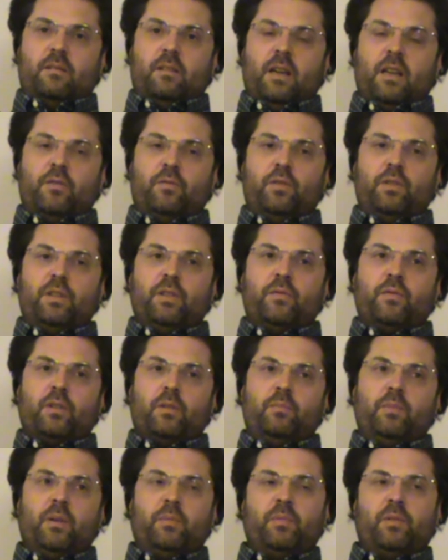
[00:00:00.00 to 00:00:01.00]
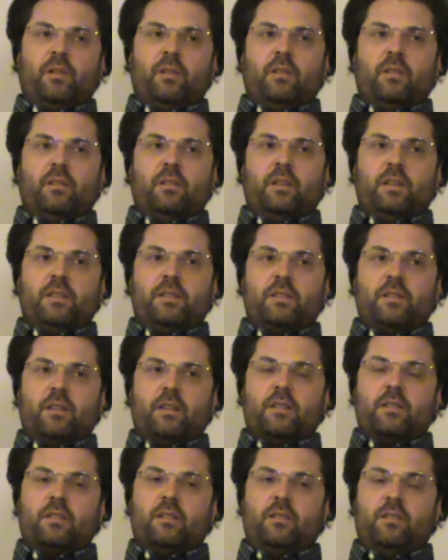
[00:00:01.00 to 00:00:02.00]
And for different people, these
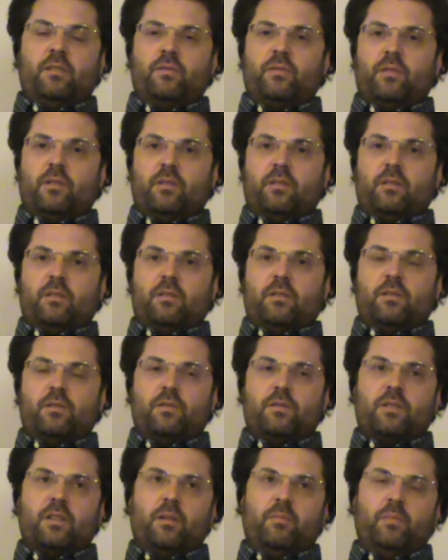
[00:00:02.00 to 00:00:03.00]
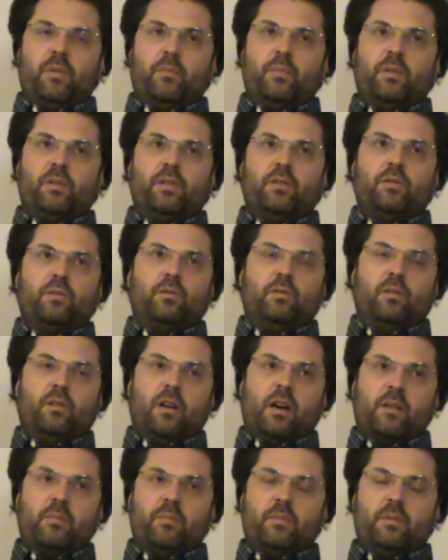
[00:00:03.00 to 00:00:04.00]
things are different. So some people need to do a
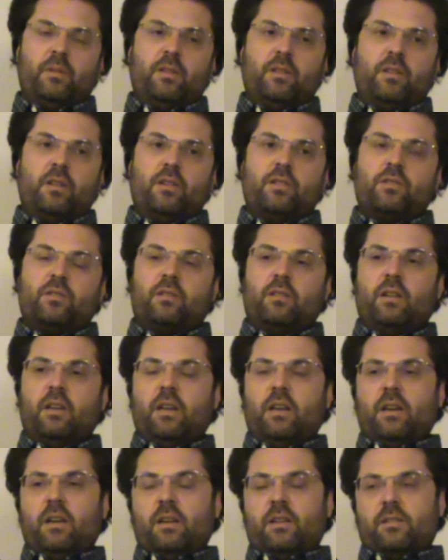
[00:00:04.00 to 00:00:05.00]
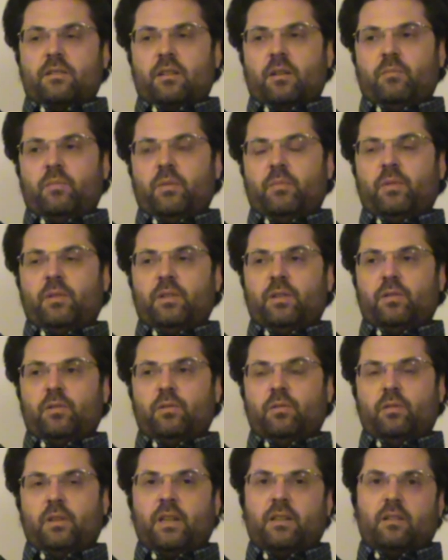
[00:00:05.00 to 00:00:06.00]
lot of meditation, some people need to
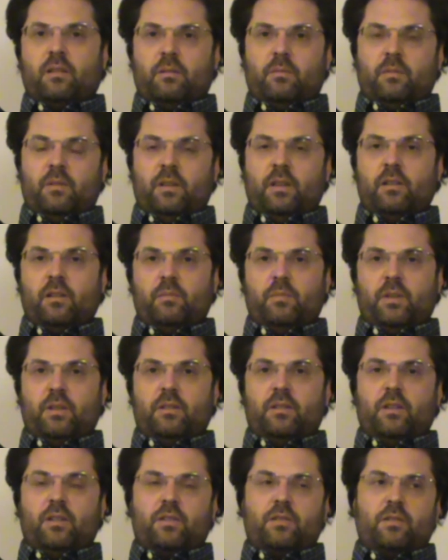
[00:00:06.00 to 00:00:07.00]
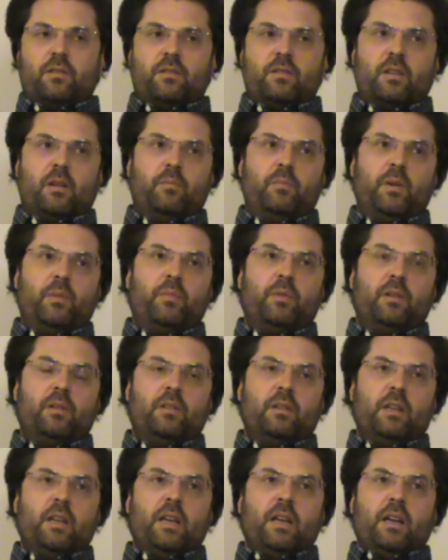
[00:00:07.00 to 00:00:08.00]
do little meditation. Some people
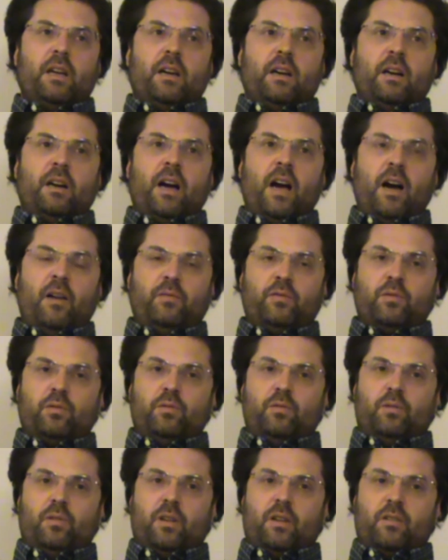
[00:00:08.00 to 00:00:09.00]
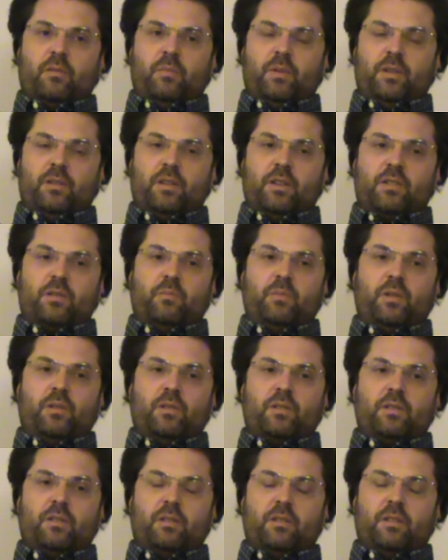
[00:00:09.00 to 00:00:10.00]
have to do a lot of meditation
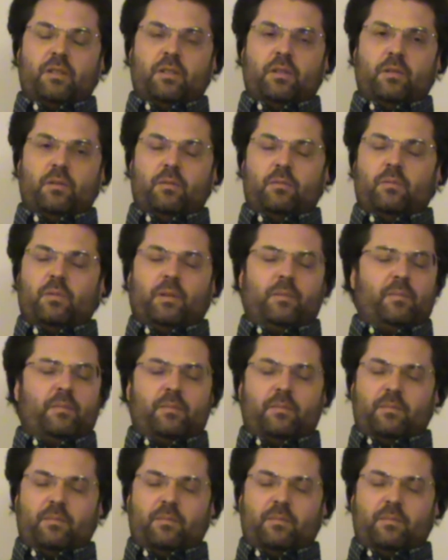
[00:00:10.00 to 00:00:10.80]
because, you know, well,